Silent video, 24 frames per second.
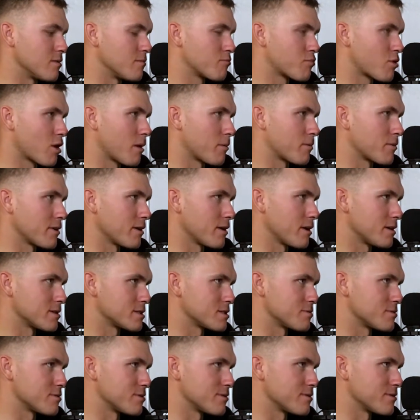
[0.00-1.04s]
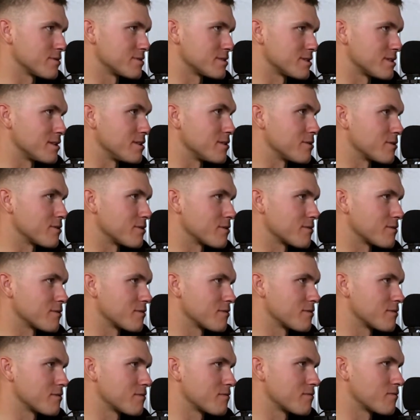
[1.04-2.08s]
property entrepreneurs and you're
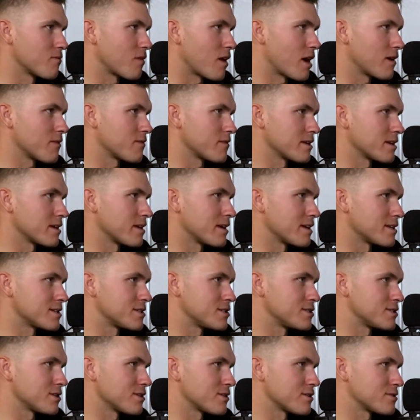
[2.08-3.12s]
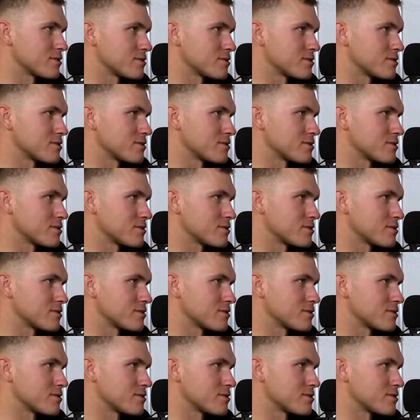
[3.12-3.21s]
rivaling against each other,